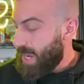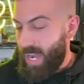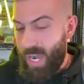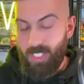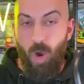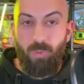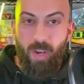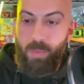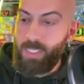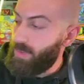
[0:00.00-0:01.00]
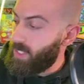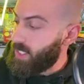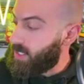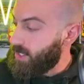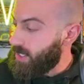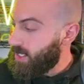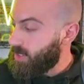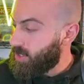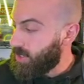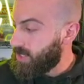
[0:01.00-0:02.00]
Uh, so hopefully everybody's having a good
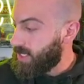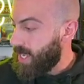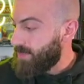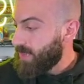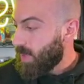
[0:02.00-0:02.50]
Tuesday.